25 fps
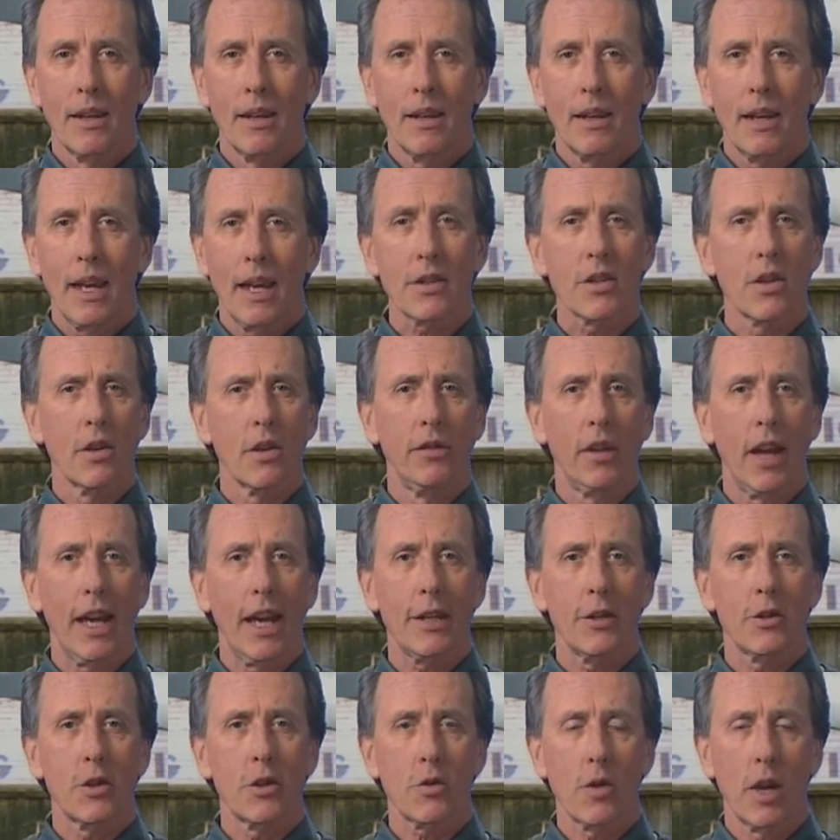As a
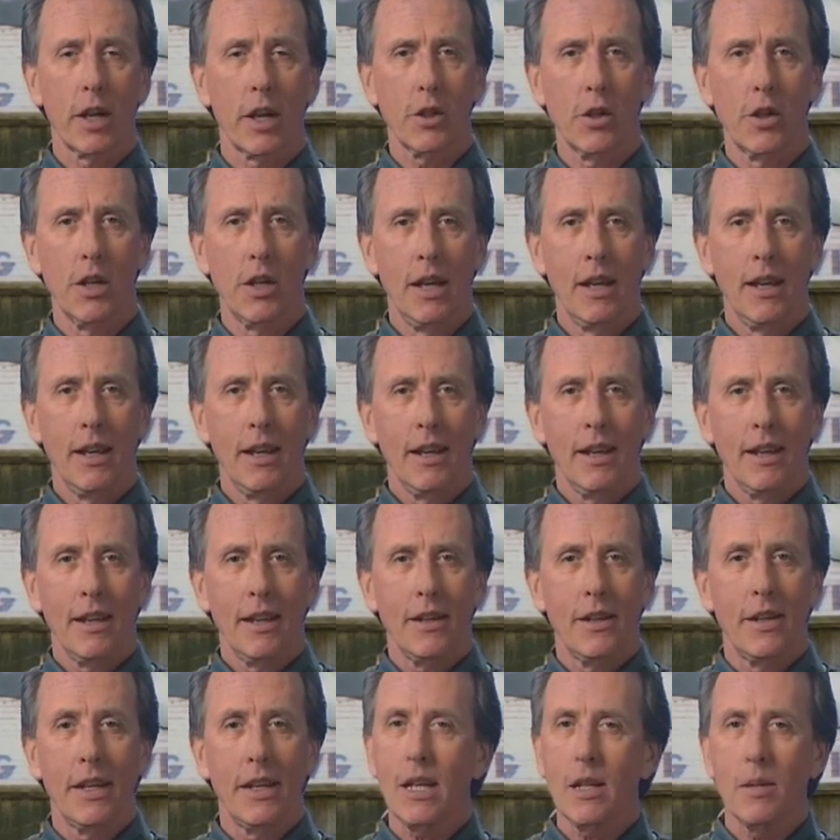flight instructor,
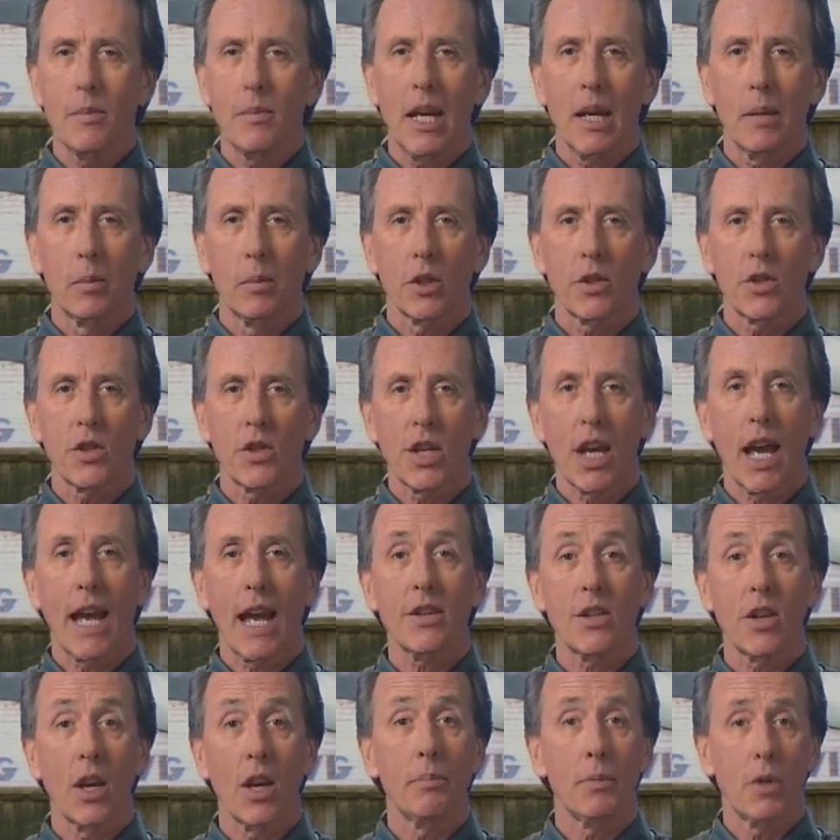you need to be able to
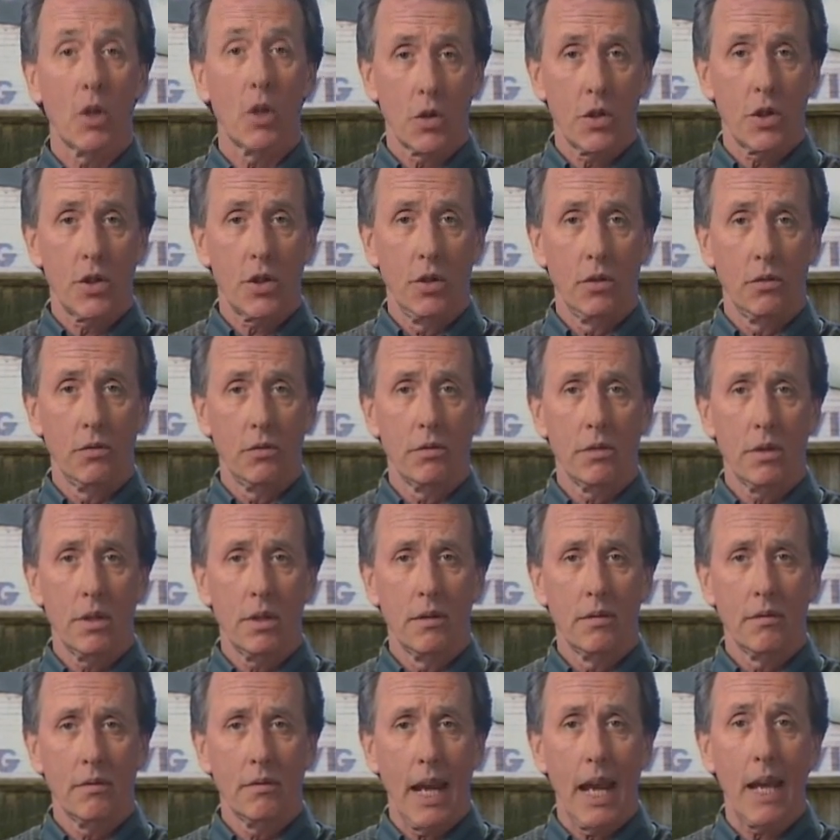size up your student
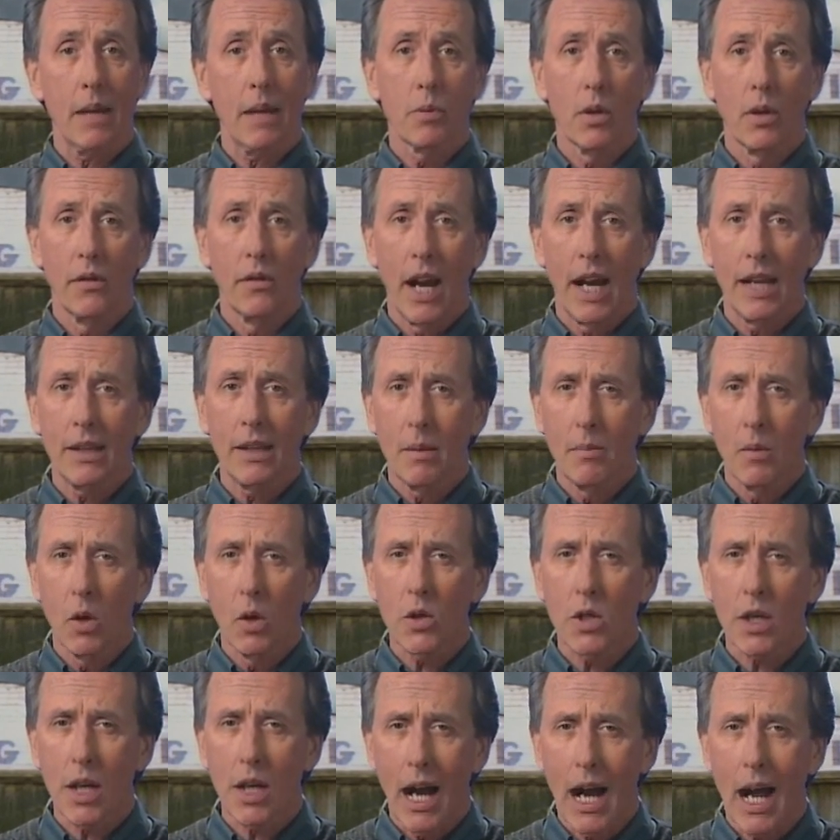and provide the
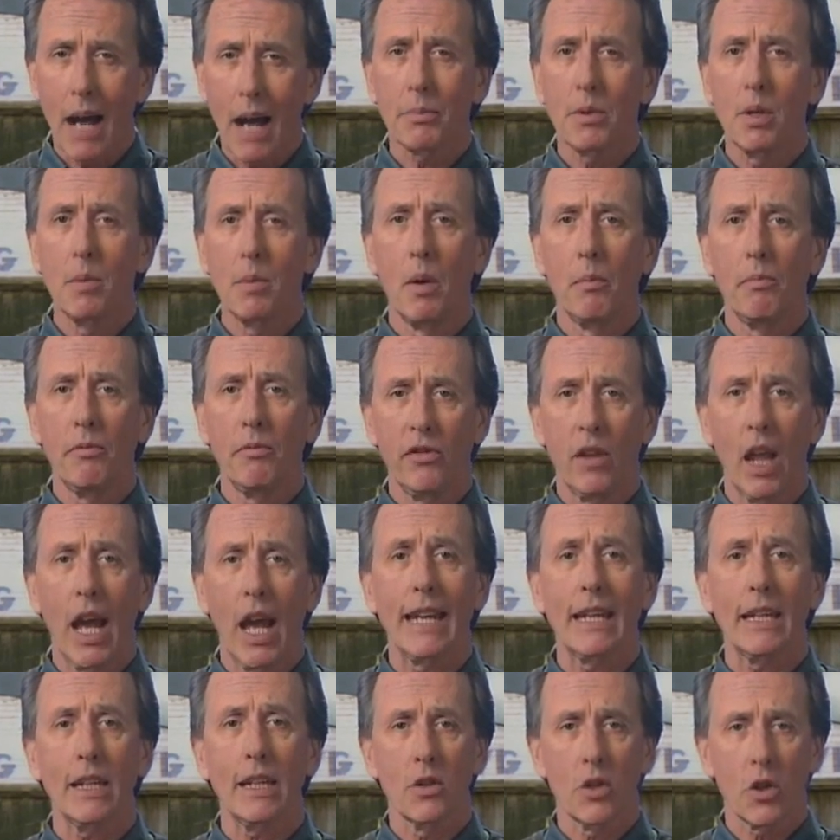most optimum
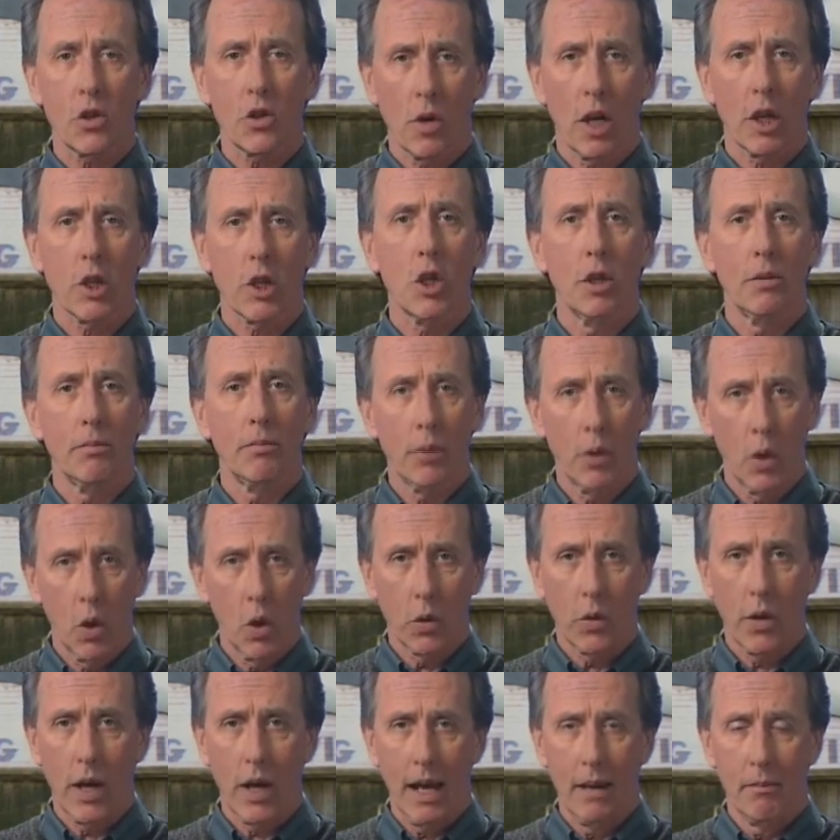flight instruction
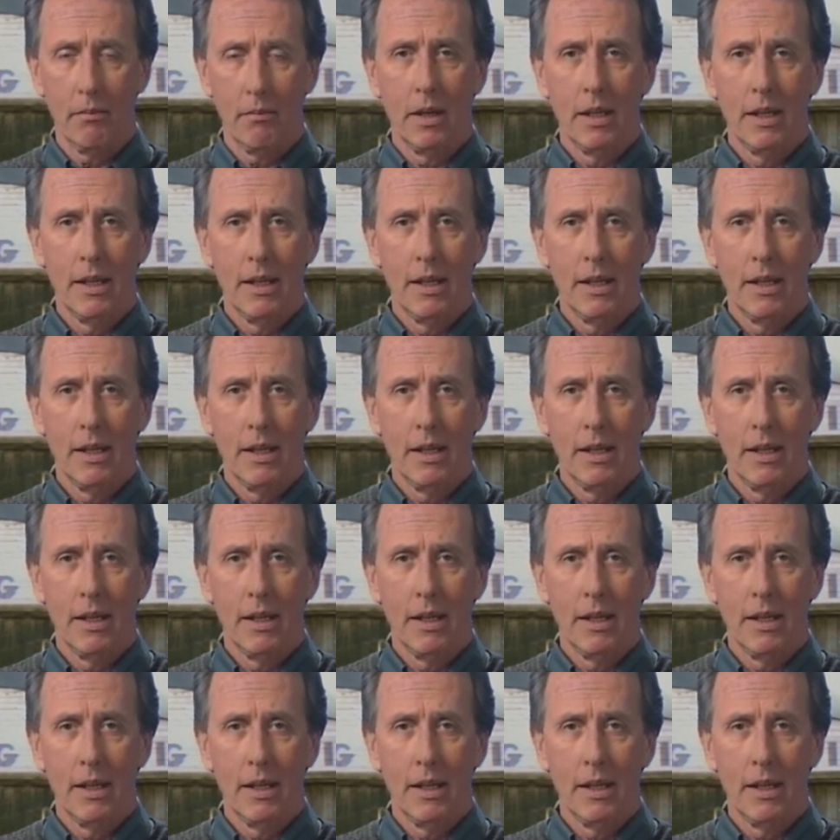program.